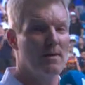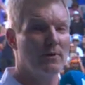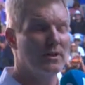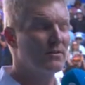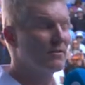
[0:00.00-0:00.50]
some
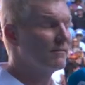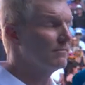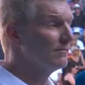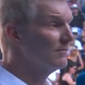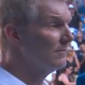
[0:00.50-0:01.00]
memories.
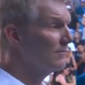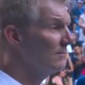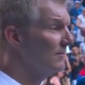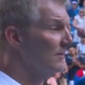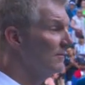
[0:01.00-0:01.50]

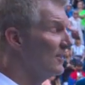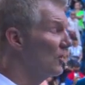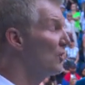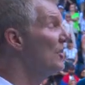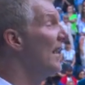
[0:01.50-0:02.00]

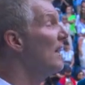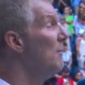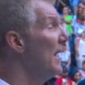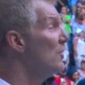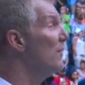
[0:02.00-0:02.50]
It's your
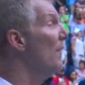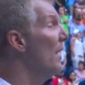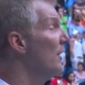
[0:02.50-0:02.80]
2nd major